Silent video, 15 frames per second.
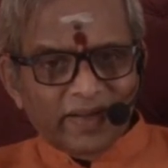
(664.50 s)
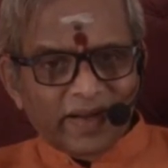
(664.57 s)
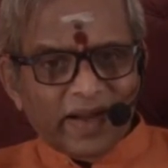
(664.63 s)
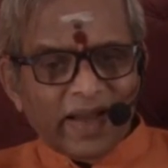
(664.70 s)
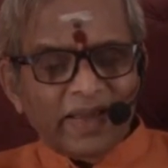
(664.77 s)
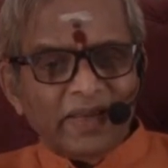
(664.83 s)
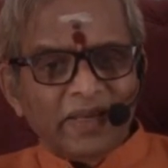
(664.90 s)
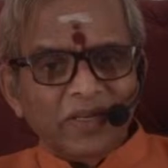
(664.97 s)

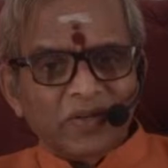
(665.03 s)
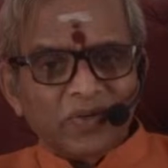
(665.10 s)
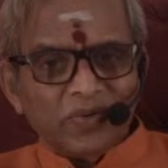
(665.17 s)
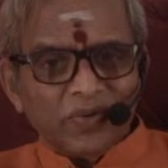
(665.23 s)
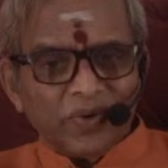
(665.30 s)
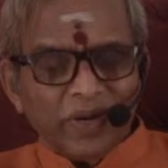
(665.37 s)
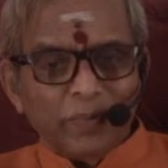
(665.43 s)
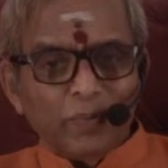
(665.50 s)
I need
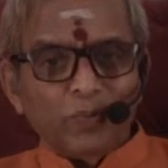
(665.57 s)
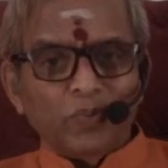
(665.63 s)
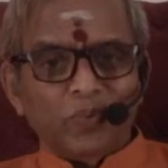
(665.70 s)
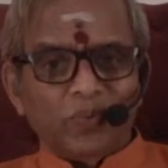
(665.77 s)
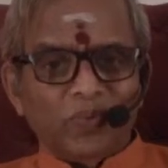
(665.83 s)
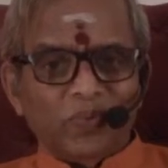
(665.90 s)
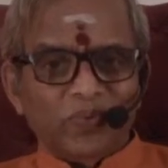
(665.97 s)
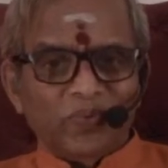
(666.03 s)
to remove
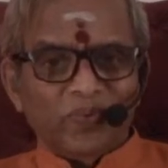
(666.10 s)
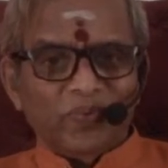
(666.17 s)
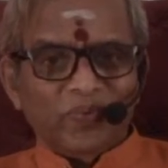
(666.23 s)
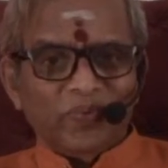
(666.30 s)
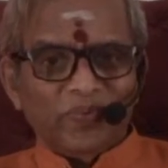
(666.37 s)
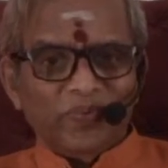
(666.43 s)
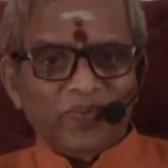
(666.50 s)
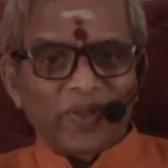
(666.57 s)

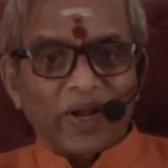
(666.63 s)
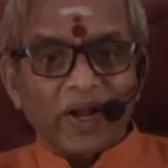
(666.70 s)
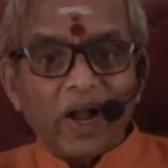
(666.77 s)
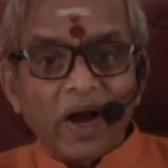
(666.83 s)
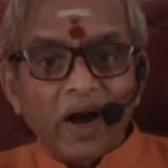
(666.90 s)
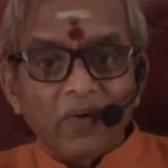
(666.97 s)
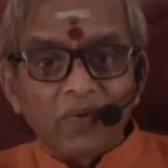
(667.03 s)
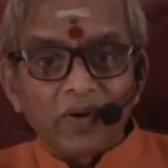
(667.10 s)
the
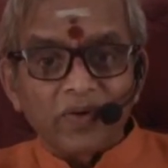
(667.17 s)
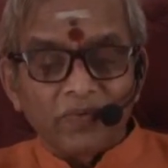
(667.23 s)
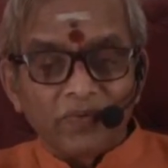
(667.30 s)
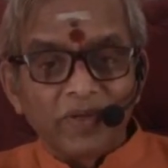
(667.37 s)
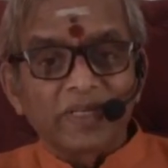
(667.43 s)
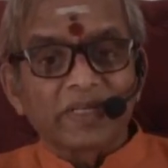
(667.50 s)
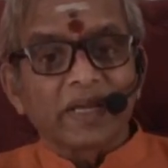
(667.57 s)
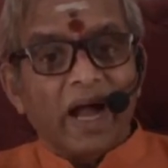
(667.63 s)
cover
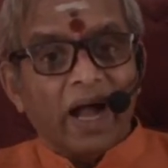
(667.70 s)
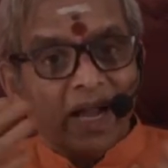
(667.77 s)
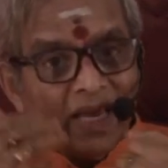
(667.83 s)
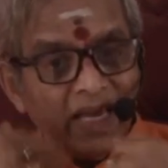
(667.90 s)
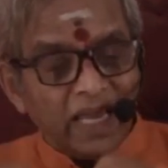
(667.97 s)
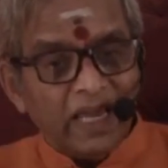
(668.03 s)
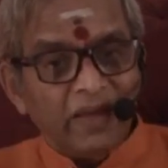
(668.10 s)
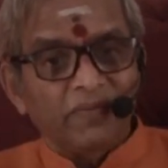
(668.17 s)
which
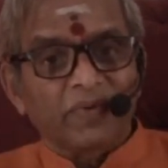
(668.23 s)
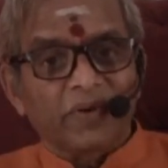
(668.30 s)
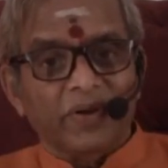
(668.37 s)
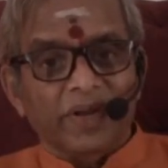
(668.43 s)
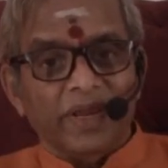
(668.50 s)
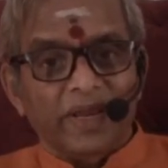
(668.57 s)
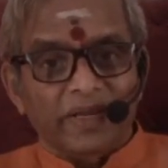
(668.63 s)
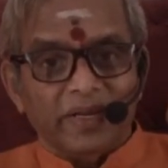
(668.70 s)
I have
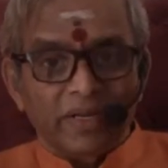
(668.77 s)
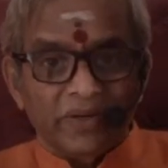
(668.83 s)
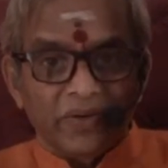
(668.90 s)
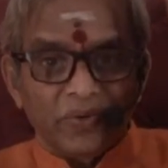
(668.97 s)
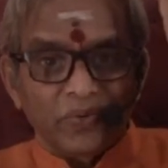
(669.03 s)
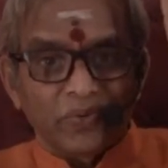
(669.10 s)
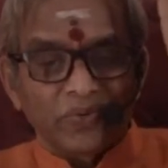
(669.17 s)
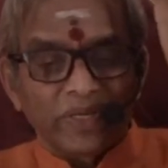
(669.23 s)
created
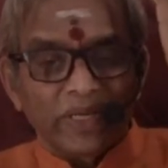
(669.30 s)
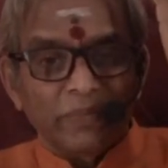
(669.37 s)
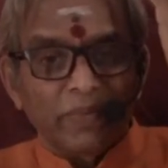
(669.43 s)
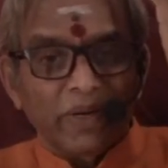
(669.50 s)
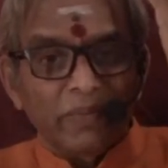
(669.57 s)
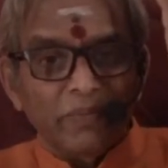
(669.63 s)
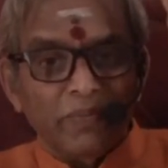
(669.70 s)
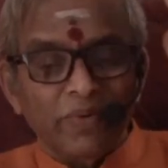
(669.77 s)
using
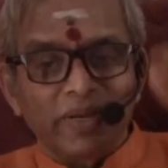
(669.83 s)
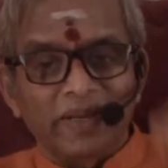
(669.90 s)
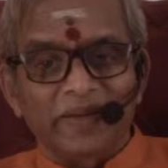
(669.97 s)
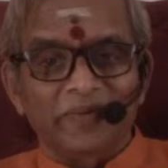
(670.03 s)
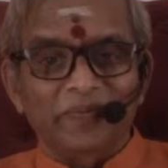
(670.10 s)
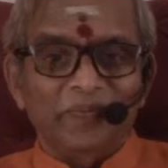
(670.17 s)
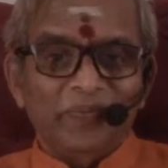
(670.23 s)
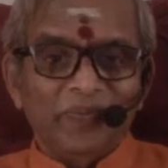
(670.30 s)
my brain.
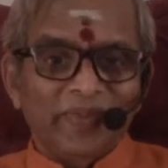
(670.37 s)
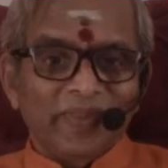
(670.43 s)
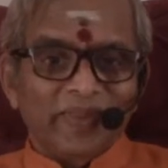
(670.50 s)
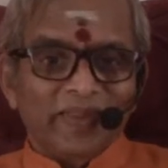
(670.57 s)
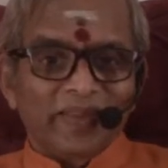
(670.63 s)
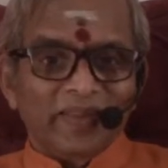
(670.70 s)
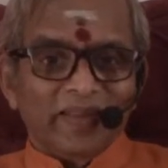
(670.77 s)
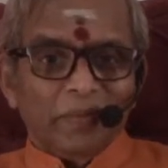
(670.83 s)

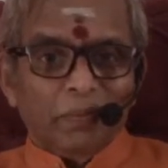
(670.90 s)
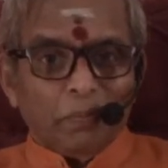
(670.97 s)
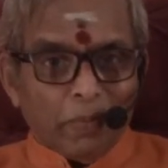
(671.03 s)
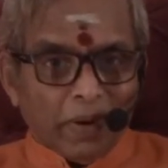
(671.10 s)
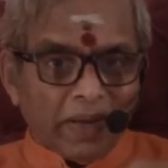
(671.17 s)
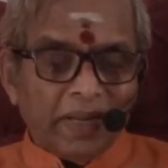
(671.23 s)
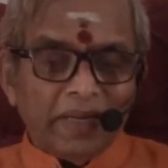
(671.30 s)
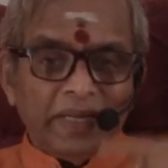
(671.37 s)

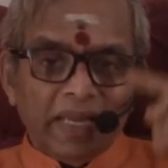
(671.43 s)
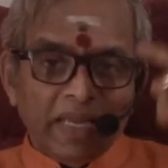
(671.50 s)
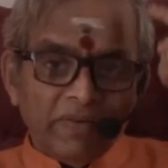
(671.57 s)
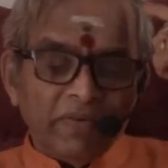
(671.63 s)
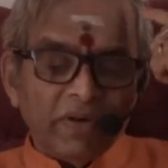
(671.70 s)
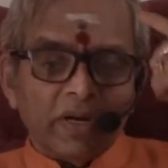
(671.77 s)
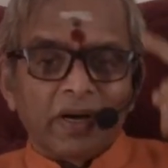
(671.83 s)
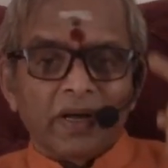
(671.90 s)
Mana
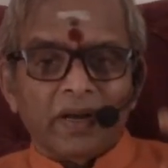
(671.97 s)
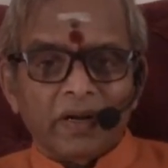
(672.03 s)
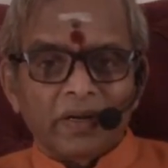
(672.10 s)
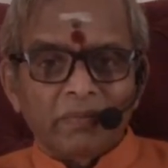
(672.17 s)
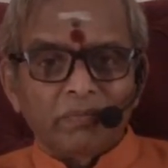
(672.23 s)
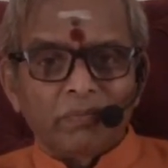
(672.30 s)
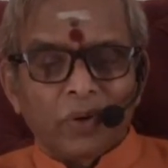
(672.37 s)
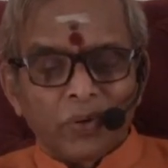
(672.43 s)
eva
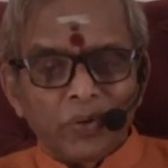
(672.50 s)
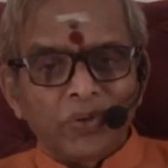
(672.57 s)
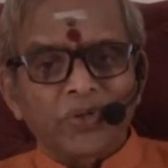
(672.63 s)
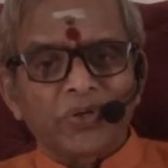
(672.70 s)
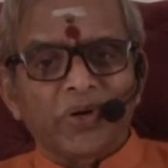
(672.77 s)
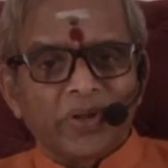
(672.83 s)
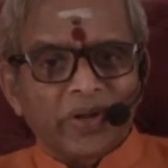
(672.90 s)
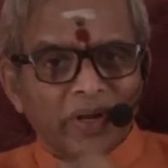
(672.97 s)
karanam
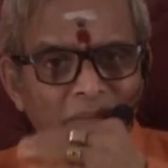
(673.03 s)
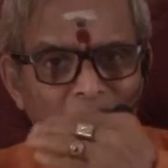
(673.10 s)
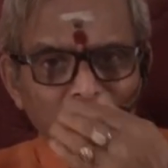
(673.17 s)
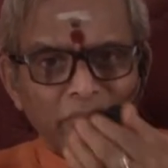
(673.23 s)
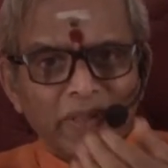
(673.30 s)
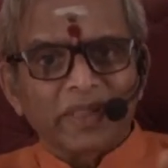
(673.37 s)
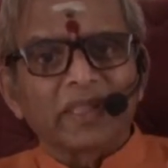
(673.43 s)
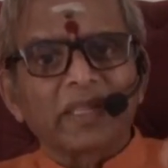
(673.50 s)
manushyanam
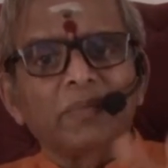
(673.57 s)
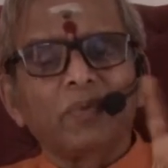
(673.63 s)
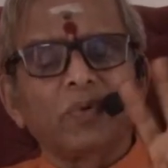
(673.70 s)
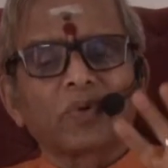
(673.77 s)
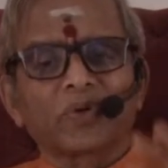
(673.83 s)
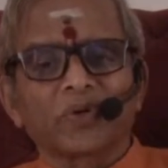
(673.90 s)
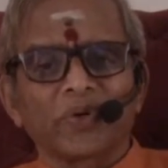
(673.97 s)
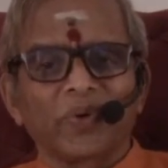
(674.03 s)

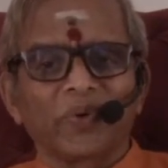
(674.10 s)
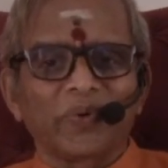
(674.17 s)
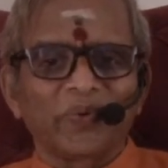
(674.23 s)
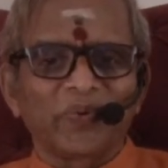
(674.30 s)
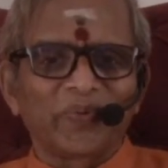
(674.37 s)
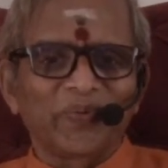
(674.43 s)
bandhamokshayo.